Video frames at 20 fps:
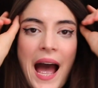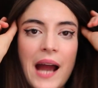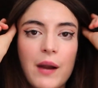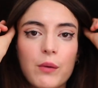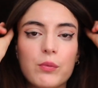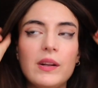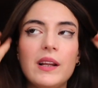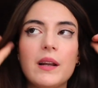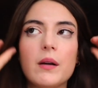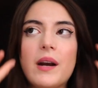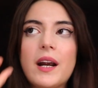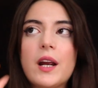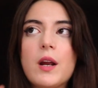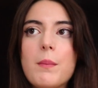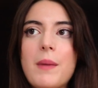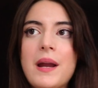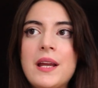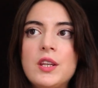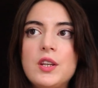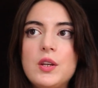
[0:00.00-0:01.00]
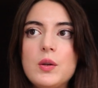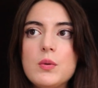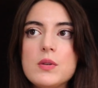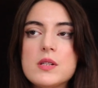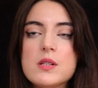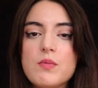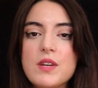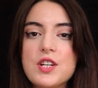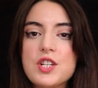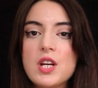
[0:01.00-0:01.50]
I really recommend you
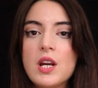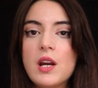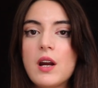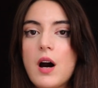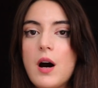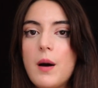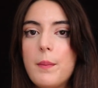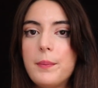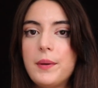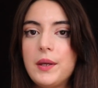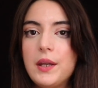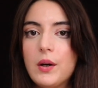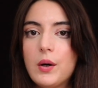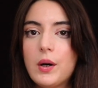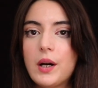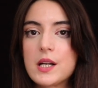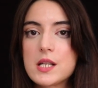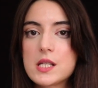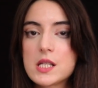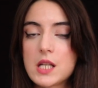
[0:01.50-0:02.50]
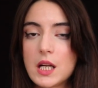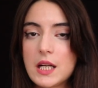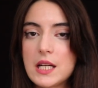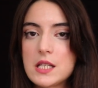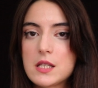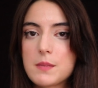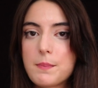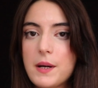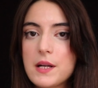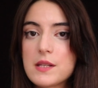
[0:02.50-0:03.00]
switching up your study
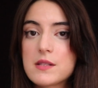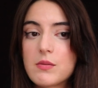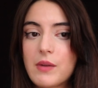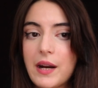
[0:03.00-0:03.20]
spots